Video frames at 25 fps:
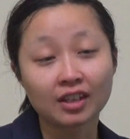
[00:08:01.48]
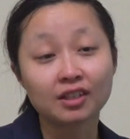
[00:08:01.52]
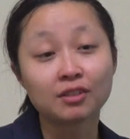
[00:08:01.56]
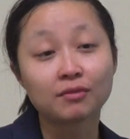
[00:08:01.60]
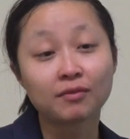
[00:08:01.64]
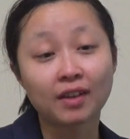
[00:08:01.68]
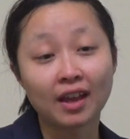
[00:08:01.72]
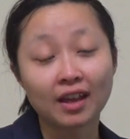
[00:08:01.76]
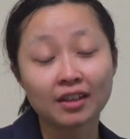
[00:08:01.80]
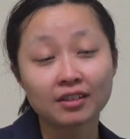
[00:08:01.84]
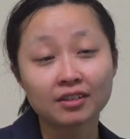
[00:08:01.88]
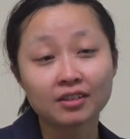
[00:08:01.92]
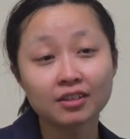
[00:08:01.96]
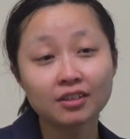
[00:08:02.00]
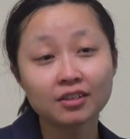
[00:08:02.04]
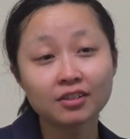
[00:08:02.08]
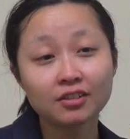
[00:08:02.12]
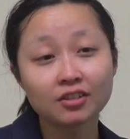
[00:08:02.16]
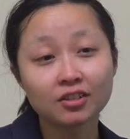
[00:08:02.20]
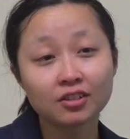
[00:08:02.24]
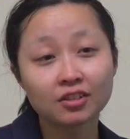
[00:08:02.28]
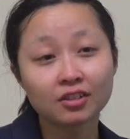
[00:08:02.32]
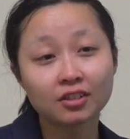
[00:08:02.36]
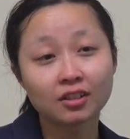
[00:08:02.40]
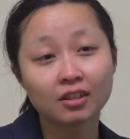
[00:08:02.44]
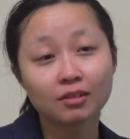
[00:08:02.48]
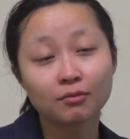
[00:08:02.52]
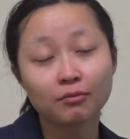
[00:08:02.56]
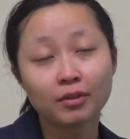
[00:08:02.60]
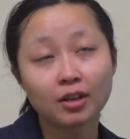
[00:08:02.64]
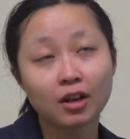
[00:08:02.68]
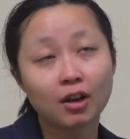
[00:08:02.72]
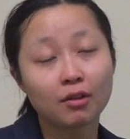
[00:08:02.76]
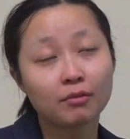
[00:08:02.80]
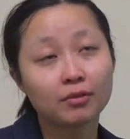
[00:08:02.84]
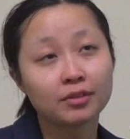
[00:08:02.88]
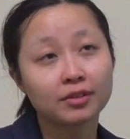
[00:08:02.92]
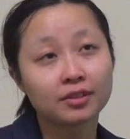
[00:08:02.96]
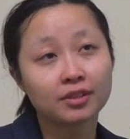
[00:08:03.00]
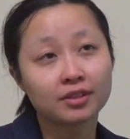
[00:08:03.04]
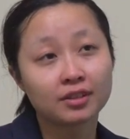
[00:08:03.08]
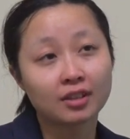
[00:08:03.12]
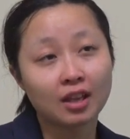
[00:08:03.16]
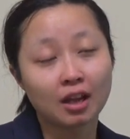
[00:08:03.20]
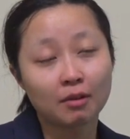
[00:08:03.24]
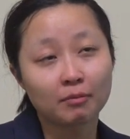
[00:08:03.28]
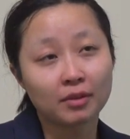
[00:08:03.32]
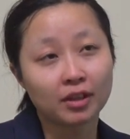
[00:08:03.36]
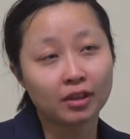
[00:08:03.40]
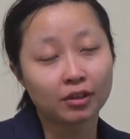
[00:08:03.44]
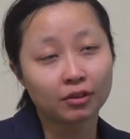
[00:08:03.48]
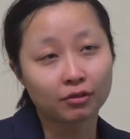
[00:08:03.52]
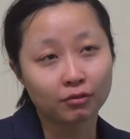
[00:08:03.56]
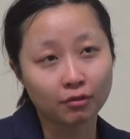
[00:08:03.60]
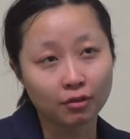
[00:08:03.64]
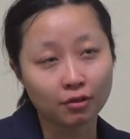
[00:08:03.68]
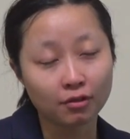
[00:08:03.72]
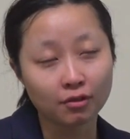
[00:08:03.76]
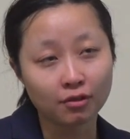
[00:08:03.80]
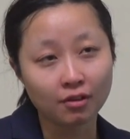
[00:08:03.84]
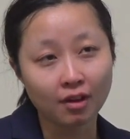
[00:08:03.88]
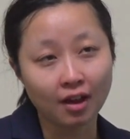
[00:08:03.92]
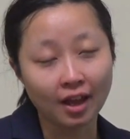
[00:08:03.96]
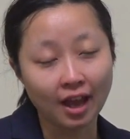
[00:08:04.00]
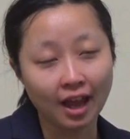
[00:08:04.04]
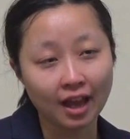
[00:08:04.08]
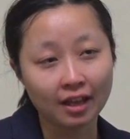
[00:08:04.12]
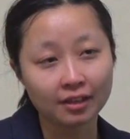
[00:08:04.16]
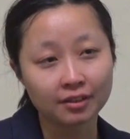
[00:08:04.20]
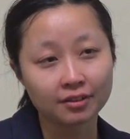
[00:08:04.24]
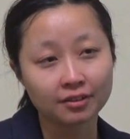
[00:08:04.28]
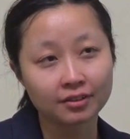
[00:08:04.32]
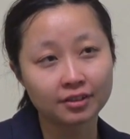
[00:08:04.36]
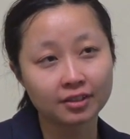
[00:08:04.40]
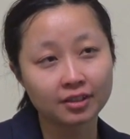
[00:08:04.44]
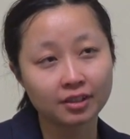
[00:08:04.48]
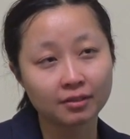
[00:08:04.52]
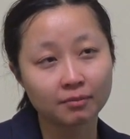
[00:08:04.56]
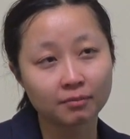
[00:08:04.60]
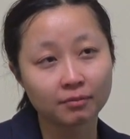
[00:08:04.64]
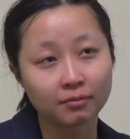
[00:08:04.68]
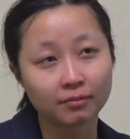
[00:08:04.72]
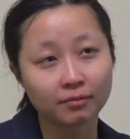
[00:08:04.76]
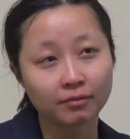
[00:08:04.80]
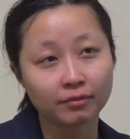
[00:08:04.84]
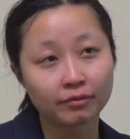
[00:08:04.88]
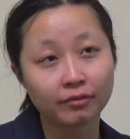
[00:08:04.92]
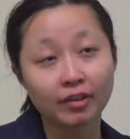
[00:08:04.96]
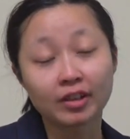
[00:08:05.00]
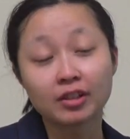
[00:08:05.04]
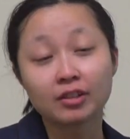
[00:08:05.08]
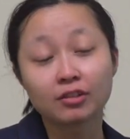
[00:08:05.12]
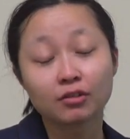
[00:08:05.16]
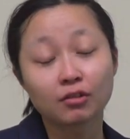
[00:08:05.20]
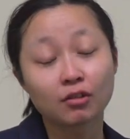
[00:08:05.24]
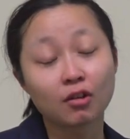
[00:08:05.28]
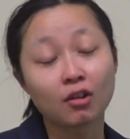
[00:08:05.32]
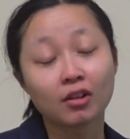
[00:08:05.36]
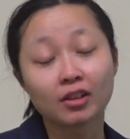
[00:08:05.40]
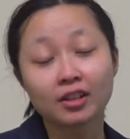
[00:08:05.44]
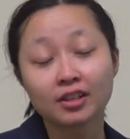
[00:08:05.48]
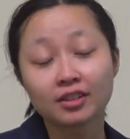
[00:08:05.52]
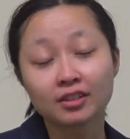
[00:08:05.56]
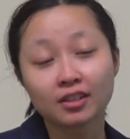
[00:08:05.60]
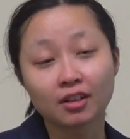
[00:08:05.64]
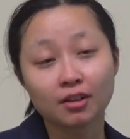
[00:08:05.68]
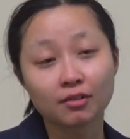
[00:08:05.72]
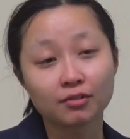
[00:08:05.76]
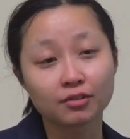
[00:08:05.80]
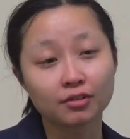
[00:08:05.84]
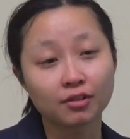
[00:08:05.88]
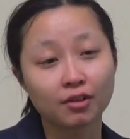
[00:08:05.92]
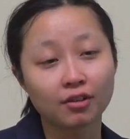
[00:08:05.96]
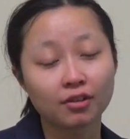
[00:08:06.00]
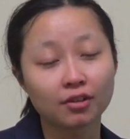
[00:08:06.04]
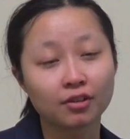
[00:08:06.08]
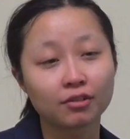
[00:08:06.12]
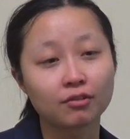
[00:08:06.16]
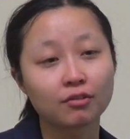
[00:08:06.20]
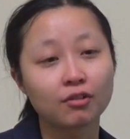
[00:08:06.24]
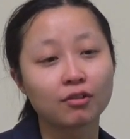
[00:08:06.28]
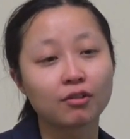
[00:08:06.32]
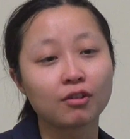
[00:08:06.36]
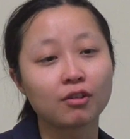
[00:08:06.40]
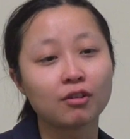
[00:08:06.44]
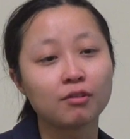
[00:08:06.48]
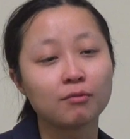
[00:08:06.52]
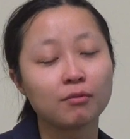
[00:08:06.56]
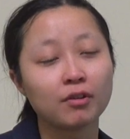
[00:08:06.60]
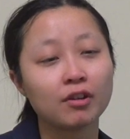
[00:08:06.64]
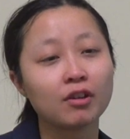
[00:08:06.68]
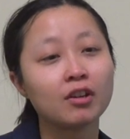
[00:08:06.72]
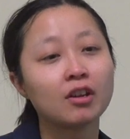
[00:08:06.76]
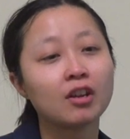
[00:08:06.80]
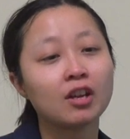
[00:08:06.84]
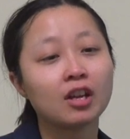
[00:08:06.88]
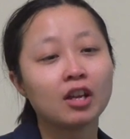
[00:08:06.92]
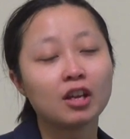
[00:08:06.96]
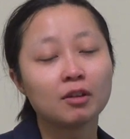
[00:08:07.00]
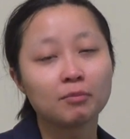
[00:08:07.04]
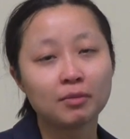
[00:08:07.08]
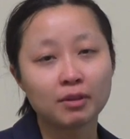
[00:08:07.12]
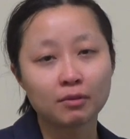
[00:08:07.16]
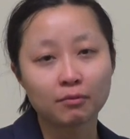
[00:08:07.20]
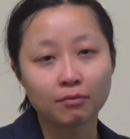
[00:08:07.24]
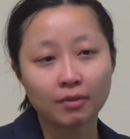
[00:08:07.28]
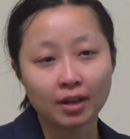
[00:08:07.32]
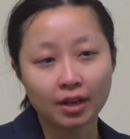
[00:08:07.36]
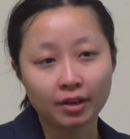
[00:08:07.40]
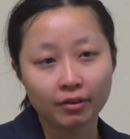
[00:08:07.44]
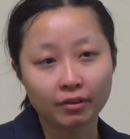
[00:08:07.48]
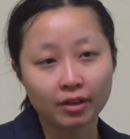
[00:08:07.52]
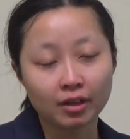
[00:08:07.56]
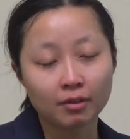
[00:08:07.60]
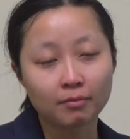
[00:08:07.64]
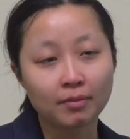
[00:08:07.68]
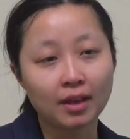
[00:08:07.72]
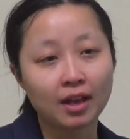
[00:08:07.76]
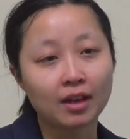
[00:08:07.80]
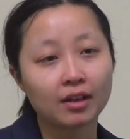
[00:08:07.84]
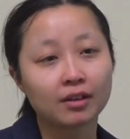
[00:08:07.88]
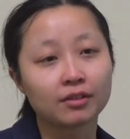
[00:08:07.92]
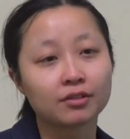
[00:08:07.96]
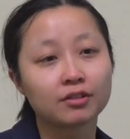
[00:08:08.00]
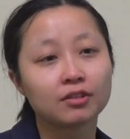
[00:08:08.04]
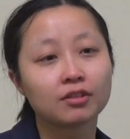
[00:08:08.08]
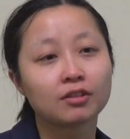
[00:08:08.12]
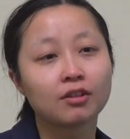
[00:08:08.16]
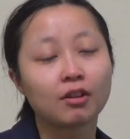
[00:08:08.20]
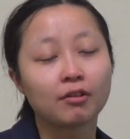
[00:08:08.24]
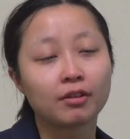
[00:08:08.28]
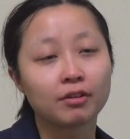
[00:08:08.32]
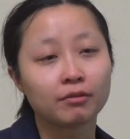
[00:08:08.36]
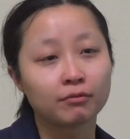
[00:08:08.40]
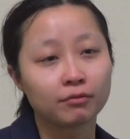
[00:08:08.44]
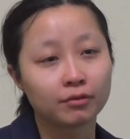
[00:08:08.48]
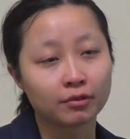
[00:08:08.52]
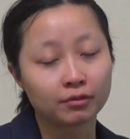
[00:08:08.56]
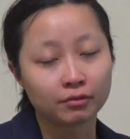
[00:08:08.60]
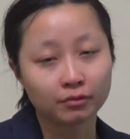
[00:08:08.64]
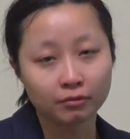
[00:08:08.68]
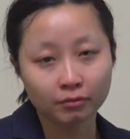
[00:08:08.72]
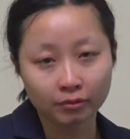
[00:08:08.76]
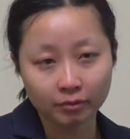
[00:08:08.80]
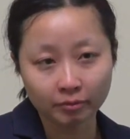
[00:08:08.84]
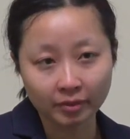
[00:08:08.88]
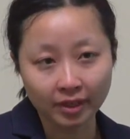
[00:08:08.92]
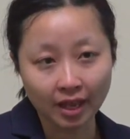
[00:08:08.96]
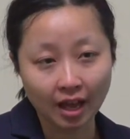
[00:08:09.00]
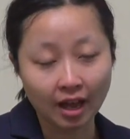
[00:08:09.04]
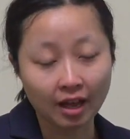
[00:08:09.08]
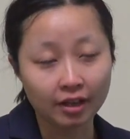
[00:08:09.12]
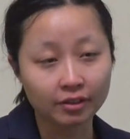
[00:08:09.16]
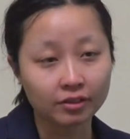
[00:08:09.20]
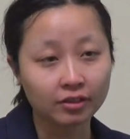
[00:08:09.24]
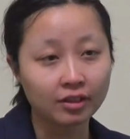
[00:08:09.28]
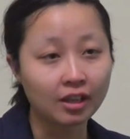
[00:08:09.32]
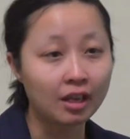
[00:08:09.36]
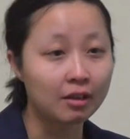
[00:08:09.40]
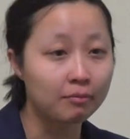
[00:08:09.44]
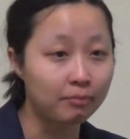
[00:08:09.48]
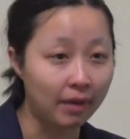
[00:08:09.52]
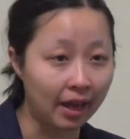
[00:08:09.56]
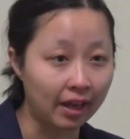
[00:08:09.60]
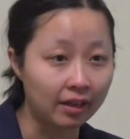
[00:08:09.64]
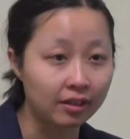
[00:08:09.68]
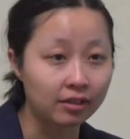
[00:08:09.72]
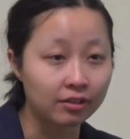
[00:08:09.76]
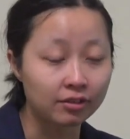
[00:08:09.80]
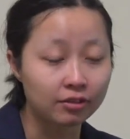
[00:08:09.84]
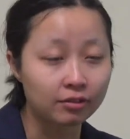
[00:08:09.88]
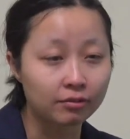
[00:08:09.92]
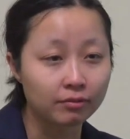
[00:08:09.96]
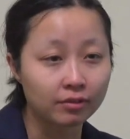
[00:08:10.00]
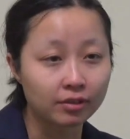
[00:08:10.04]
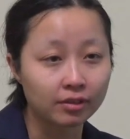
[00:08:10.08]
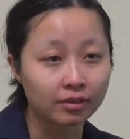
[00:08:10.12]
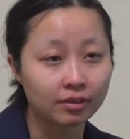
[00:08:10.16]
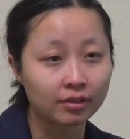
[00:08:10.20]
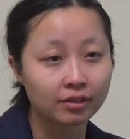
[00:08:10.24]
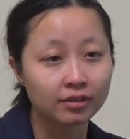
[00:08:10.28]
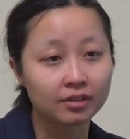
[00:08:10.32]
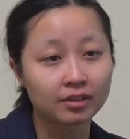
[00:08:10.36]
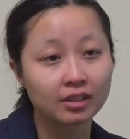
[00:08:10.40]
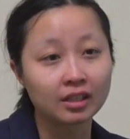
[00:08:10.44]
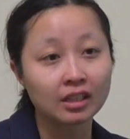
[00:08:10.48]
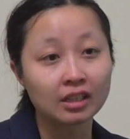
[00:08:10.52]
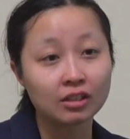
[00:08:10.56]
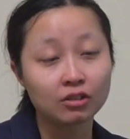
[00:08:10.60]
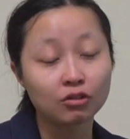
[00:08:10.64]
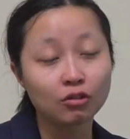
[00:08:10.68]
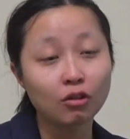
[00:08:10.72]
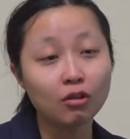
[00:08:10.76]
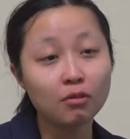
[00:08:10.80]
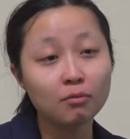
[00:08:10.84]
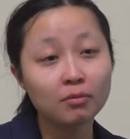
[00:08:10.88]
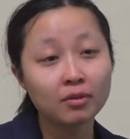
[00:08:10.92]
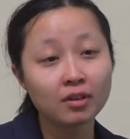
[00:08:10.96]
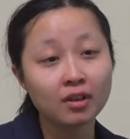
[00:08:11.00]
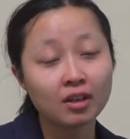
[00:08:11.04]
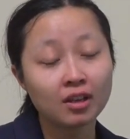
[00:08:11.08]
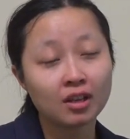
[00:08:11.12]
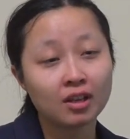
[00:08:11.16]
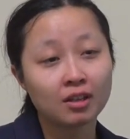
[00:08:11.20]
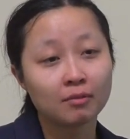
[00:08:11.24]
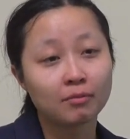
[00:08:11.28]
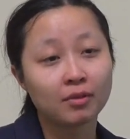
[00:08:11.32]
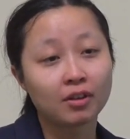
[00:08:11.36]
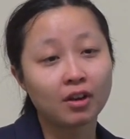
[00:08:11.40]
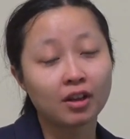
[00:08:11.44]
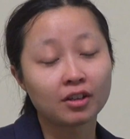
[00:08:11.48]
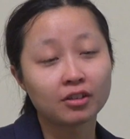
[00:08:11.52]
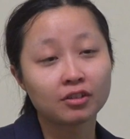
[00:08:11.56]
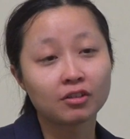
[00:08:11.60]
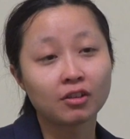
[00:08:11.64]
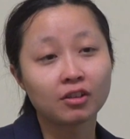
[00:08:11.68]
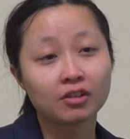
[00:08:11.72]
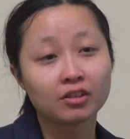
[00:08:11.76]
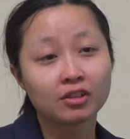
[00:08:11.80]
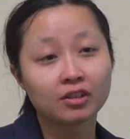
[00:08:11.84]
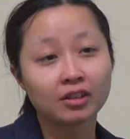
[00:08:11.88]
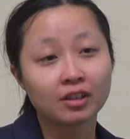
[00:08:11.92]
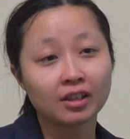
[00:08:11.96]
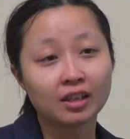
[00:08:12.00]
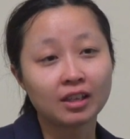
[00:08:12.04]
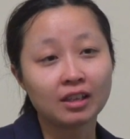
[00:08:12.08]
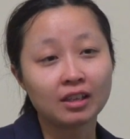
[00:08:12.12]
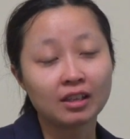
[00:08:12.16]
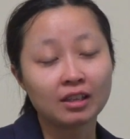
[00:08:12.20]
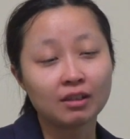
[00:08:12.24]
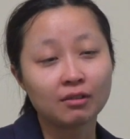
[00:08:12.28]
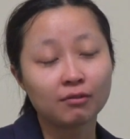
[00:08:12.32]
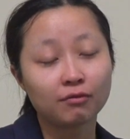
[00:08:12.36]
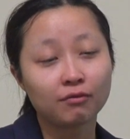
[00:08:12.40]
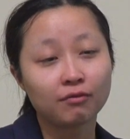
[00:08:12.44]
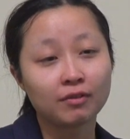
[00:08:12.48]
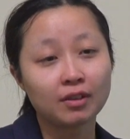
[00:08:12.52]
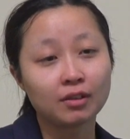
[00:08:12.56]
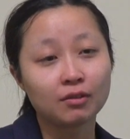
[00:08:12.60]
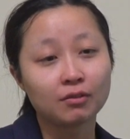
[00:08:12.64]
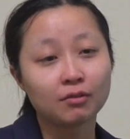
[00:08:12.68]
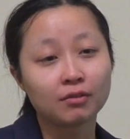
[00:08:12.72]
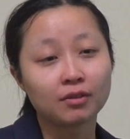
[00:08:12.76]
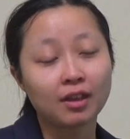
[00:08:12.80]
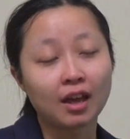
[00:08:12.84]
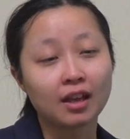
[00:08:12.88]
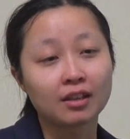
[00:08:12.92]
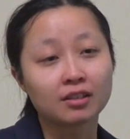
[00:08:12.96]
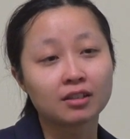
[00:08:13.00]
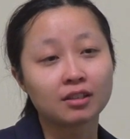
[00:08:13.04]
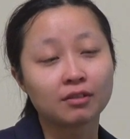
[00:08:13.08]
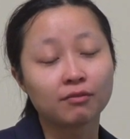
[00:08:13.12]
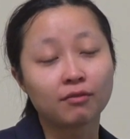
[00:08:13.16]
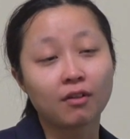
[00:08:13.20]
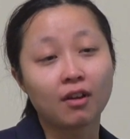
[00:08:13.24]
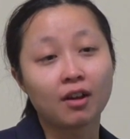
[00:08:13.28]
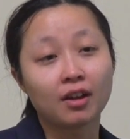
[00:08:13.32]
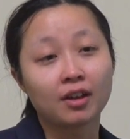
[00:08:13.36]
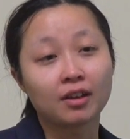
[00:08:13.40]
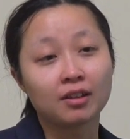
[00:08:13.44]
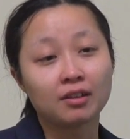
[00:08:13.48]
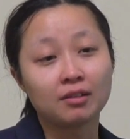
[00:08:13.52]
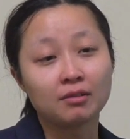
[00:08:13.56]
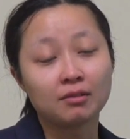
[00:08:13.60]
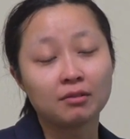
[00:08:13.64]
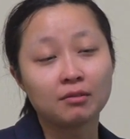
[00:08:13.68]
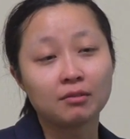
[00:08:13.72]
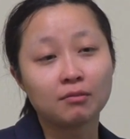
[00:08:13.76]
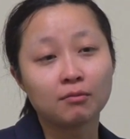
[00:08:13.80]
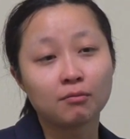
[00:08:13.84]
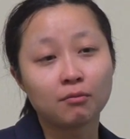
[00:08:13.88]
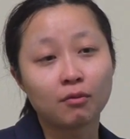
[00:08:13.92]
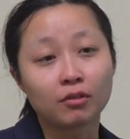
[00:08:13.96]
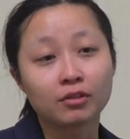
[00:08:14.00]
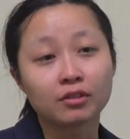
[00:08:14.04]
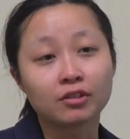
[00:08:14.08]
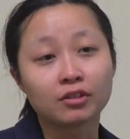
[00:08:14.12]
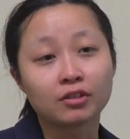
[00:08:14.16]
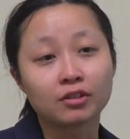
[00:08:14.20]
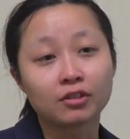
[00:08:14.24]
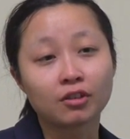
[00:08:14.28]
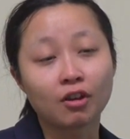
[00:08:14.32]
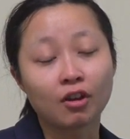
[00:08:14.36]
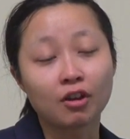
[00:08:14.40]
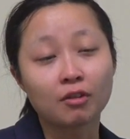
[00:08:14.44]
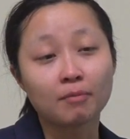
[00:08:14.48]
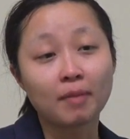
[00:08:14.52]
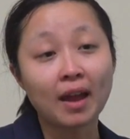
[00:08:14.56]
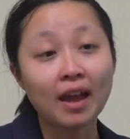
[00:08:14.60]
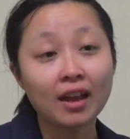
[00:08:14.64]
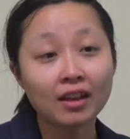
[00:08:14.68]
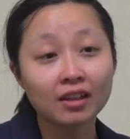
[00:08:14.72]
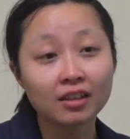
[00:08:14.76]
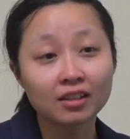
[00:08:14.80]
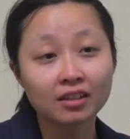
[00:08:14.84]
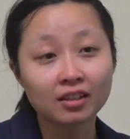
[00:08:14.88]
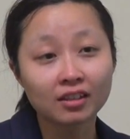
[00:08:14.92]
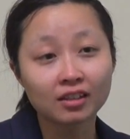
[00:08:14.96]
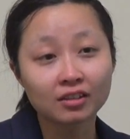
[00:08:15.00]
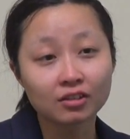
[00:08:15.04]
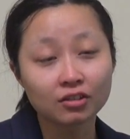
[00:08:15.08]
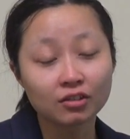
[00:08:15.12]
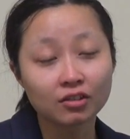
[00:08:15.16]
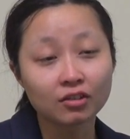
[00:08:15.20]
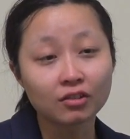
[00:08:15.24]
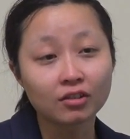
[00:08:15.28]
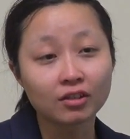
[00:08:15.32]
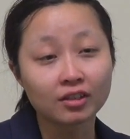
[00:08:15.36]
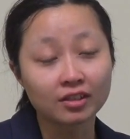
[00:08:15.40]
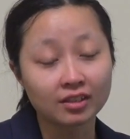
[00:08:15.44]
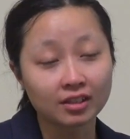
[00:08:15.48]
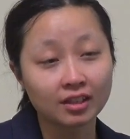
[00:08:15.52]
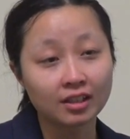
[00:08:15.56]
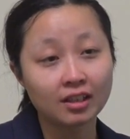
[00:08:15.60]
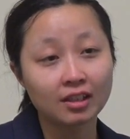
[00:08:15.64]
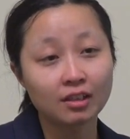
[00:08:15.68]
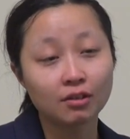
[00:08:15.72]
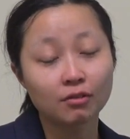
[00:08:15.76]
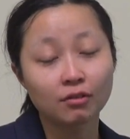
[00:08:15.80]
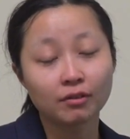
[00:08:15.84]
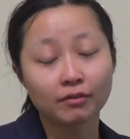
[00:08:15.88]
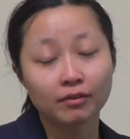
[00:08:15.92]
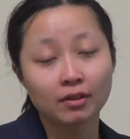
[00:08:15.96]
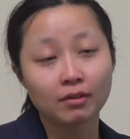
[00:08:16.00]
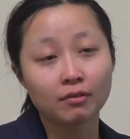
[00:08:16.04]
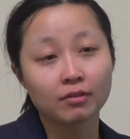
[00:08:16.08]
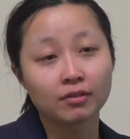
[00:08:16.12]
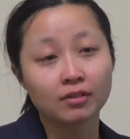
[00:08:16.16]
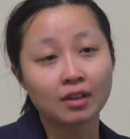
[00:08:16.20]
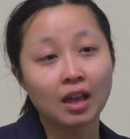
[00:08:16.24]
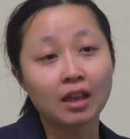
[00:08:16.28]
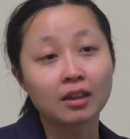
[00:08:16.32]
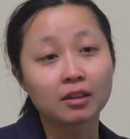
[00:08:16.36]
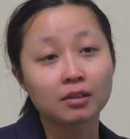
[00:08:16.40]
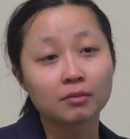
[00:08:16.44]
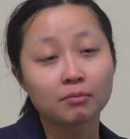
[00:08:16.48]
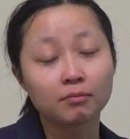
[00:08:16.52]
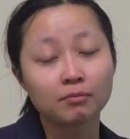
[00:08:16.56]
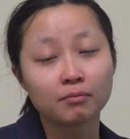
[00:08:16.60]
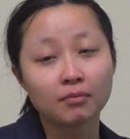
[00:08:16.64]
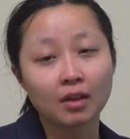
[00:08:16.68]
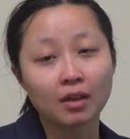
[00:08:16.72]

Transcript: an advantage. When I was coming through, I had some friends and colleagues that I was going through who were a bit wary about going rural. Would be hard to get back into a city job. But I certainly feel that if I wanted to go back to the city, or if there were other